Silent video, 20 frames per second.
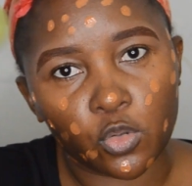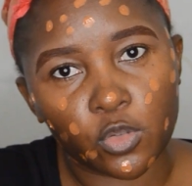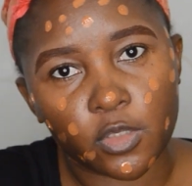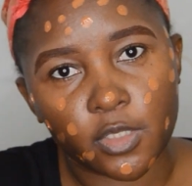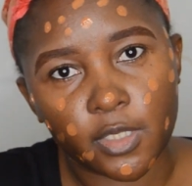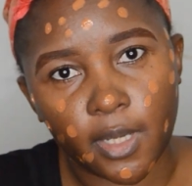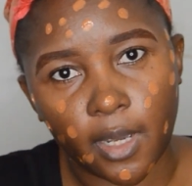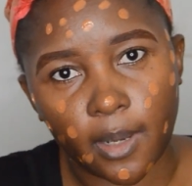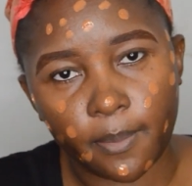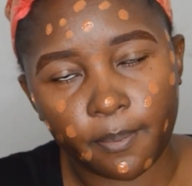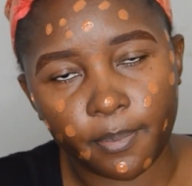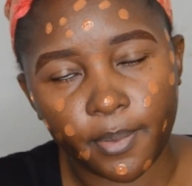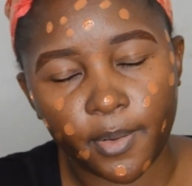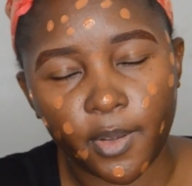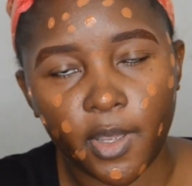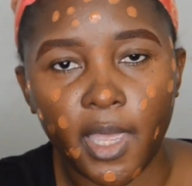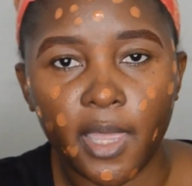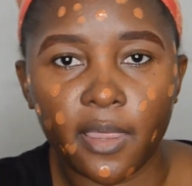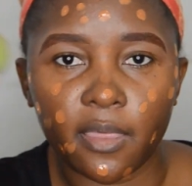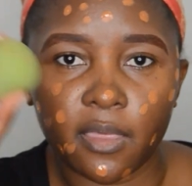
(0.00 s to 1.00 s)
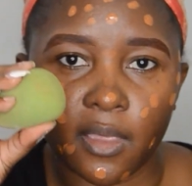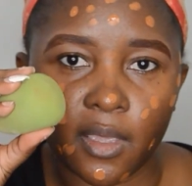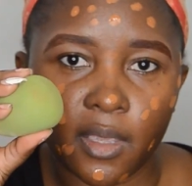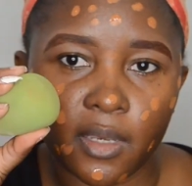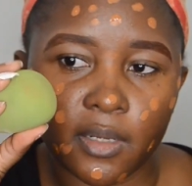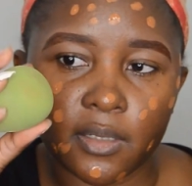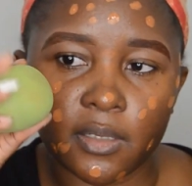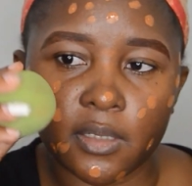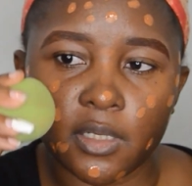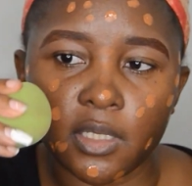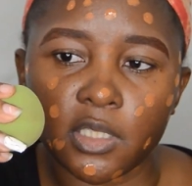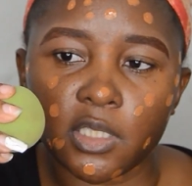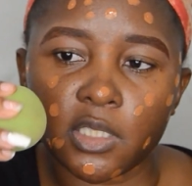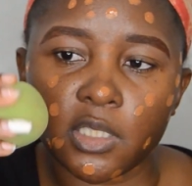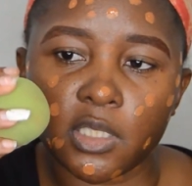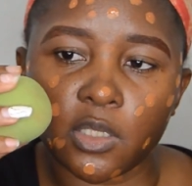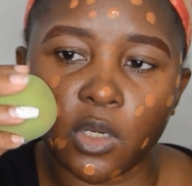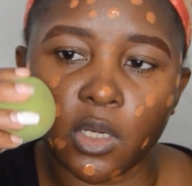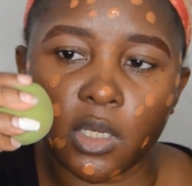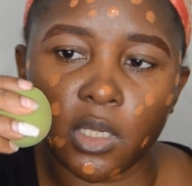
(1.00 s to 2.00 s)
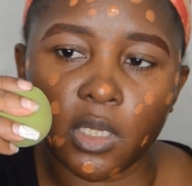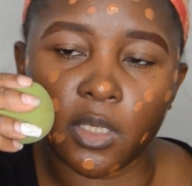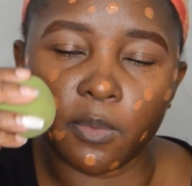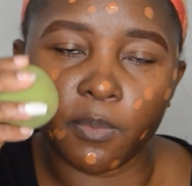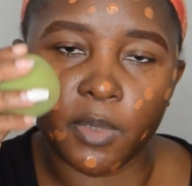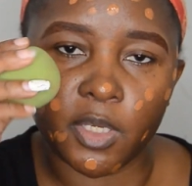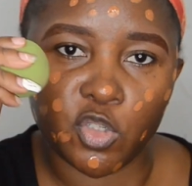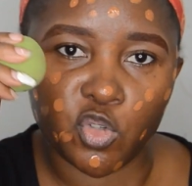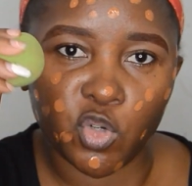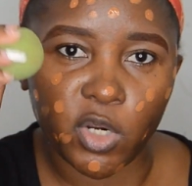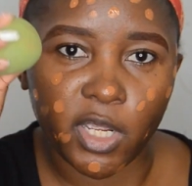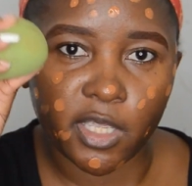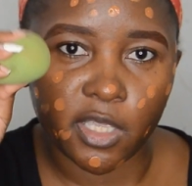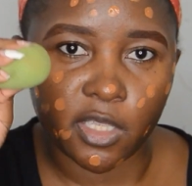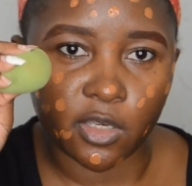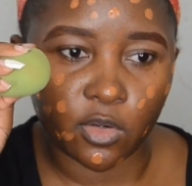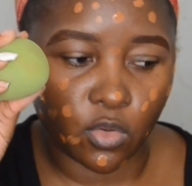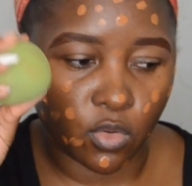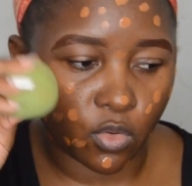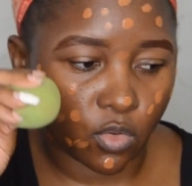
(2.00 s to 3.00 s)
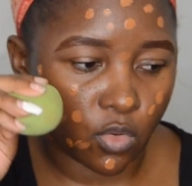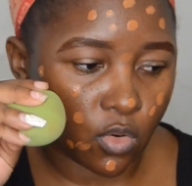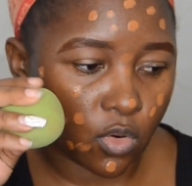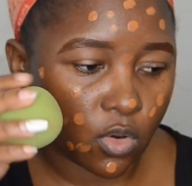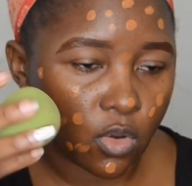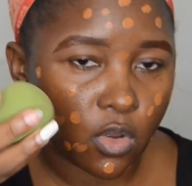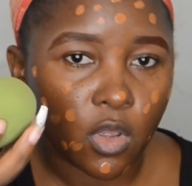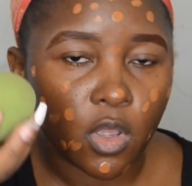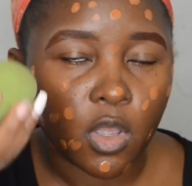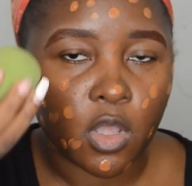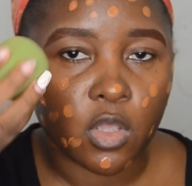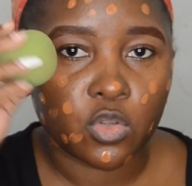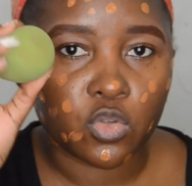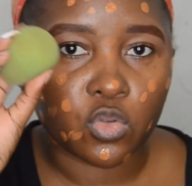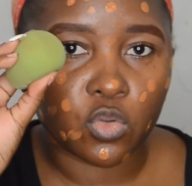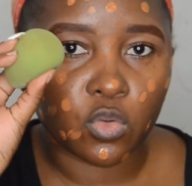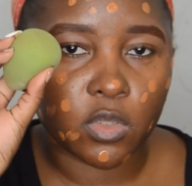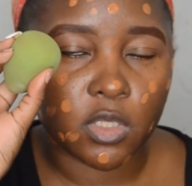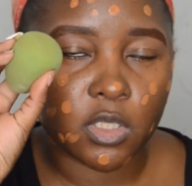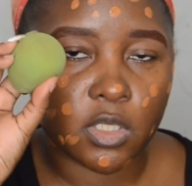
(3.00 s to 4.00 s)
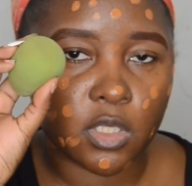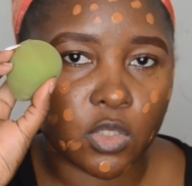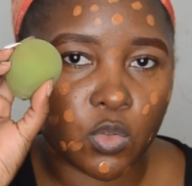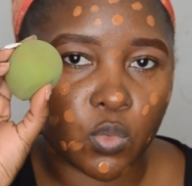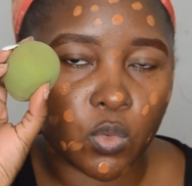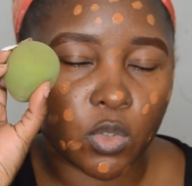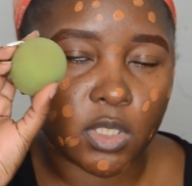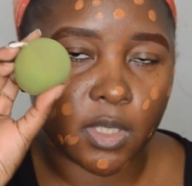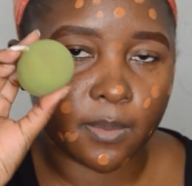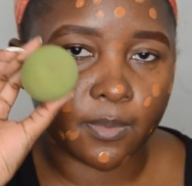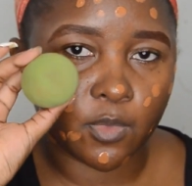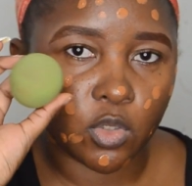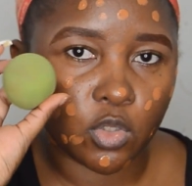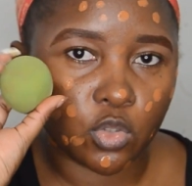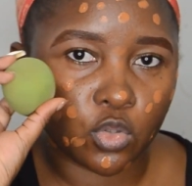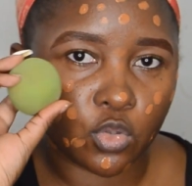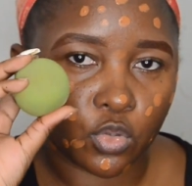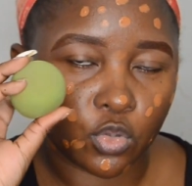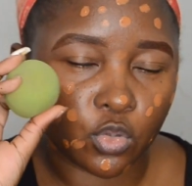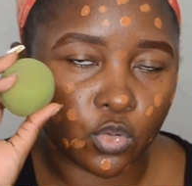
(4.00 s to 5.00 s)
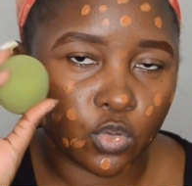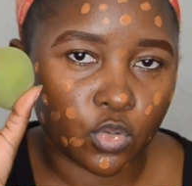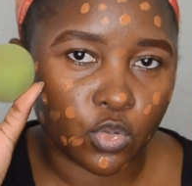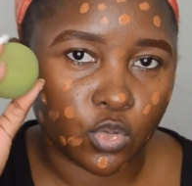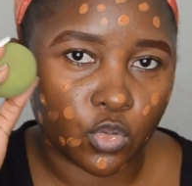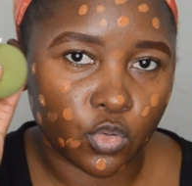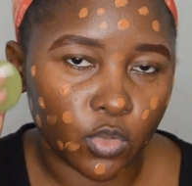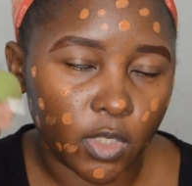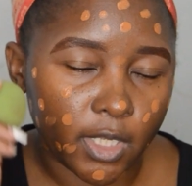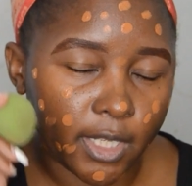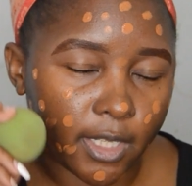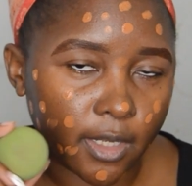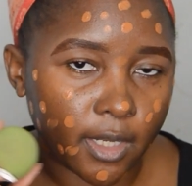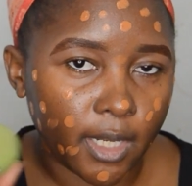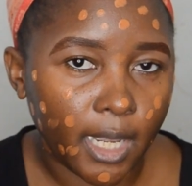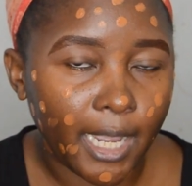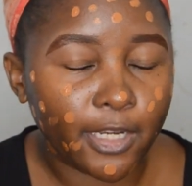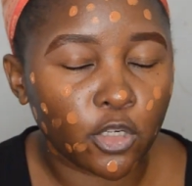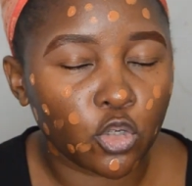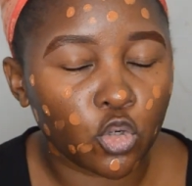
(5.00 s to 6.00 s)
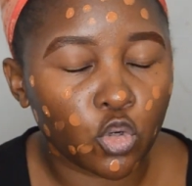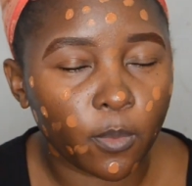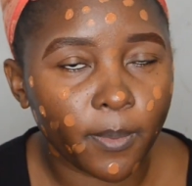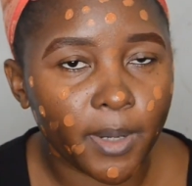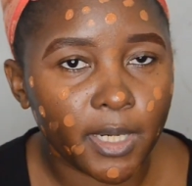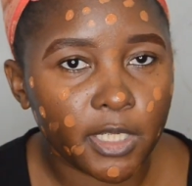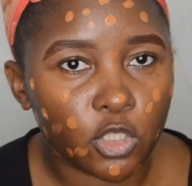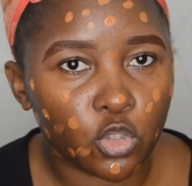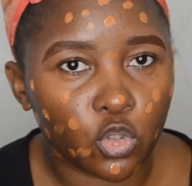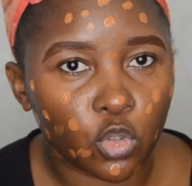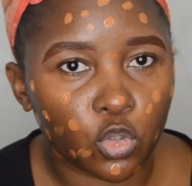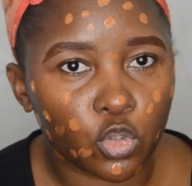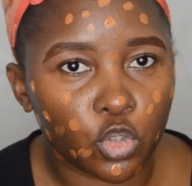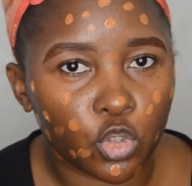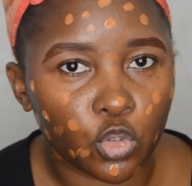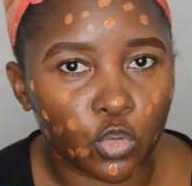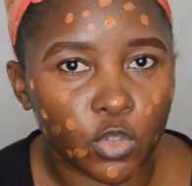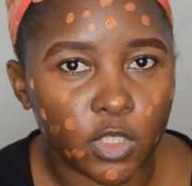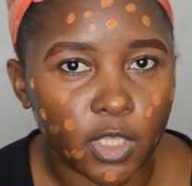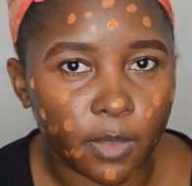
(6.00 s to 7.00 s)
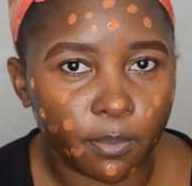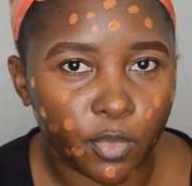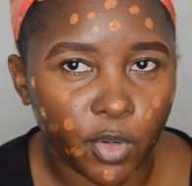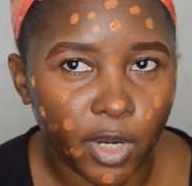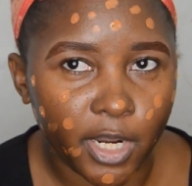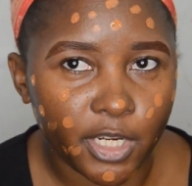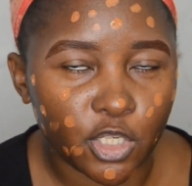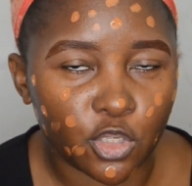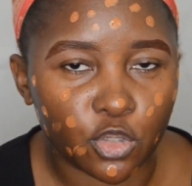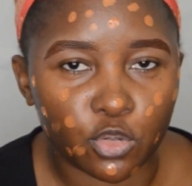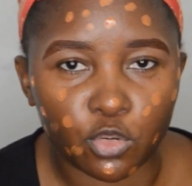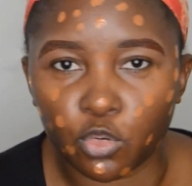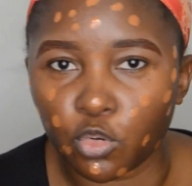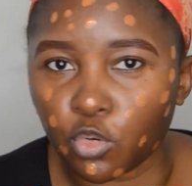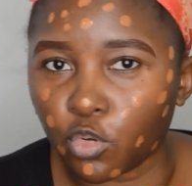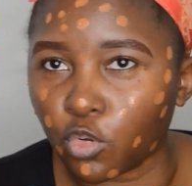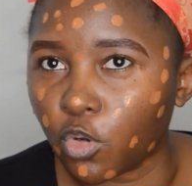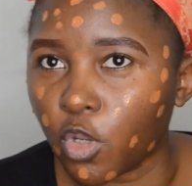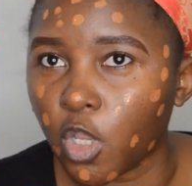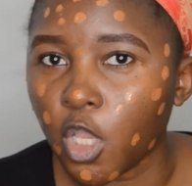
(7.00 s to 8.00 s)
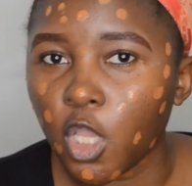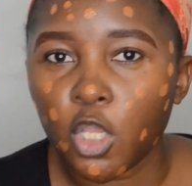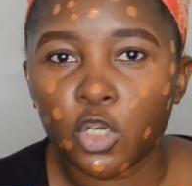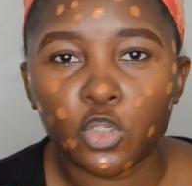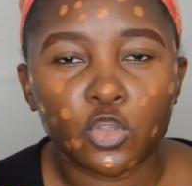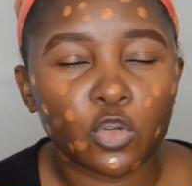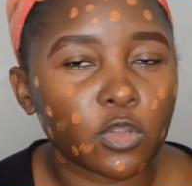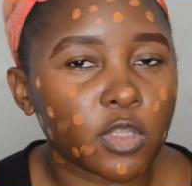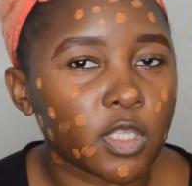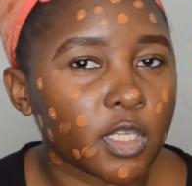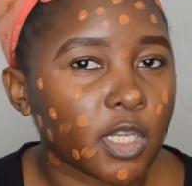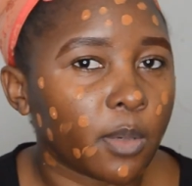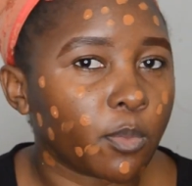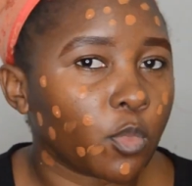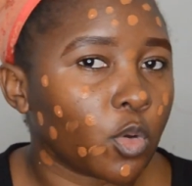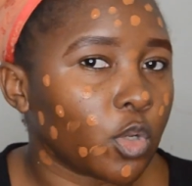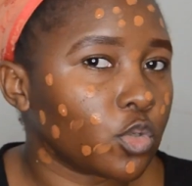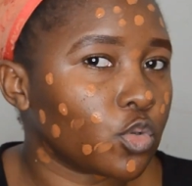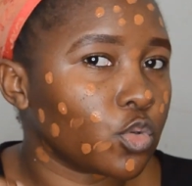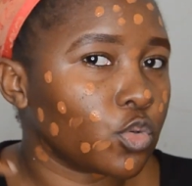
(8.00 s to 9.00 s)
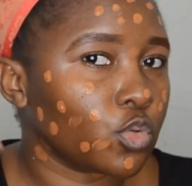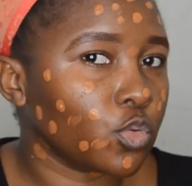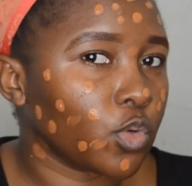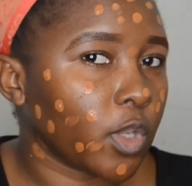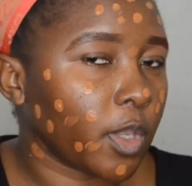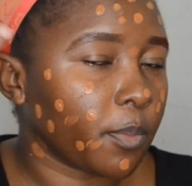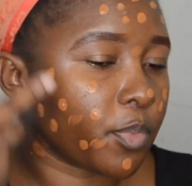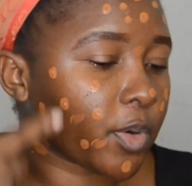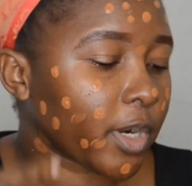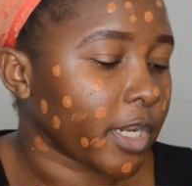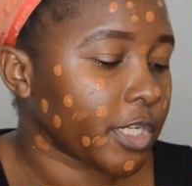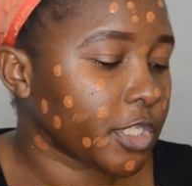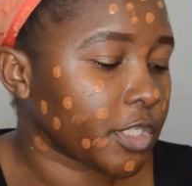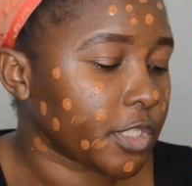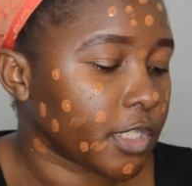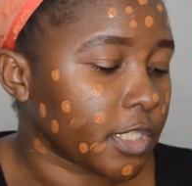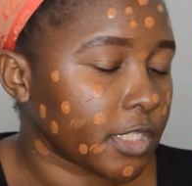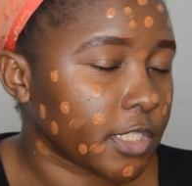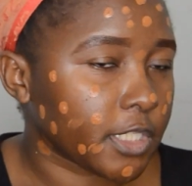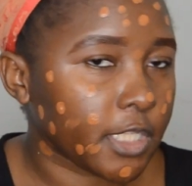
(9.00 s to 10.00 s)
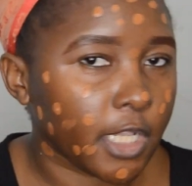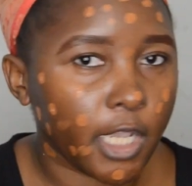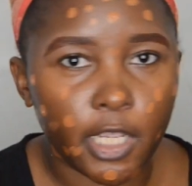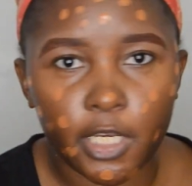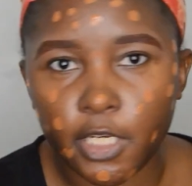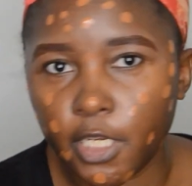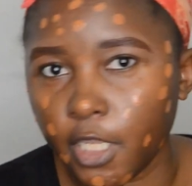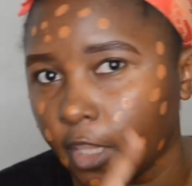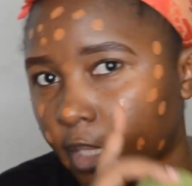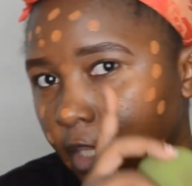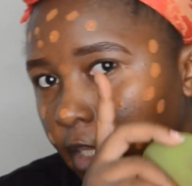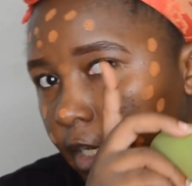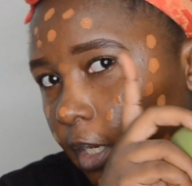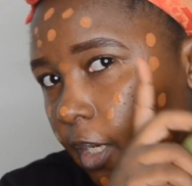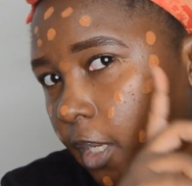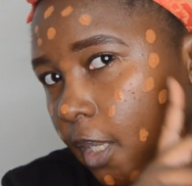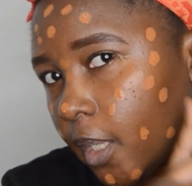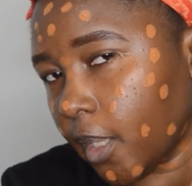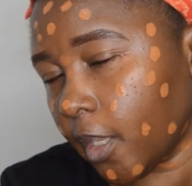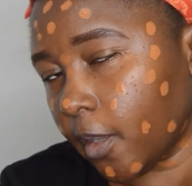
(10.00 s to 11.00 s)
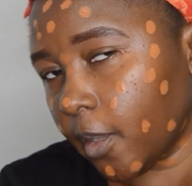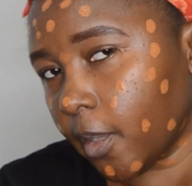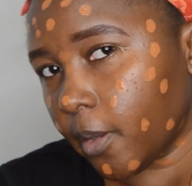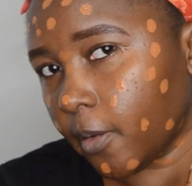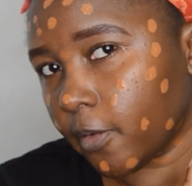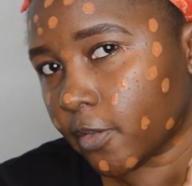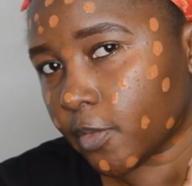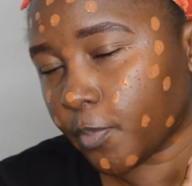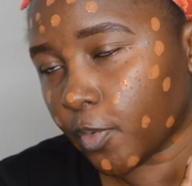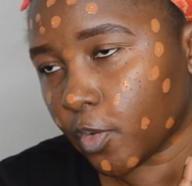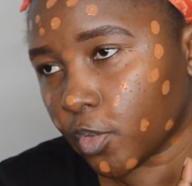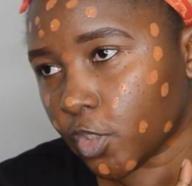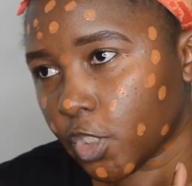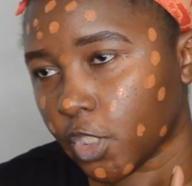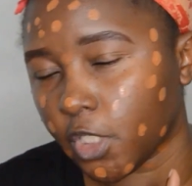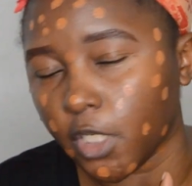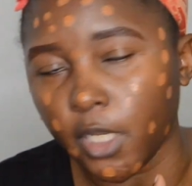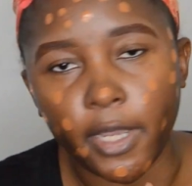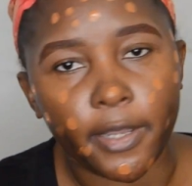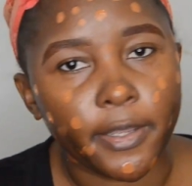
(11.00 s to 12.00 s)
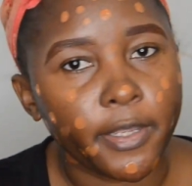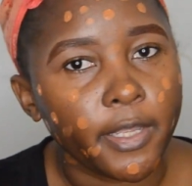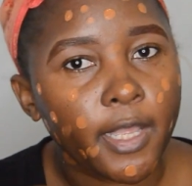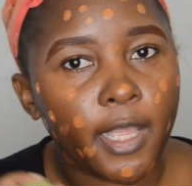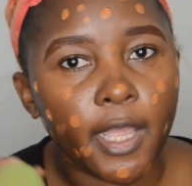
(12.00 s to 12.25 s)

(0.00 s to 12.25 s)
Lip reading: was damp, and then it may dry kidogo. So this is what I'm going to use to, like, I normally don't use a brush, so don't think I'm going to do a brush this side and then a sponge here.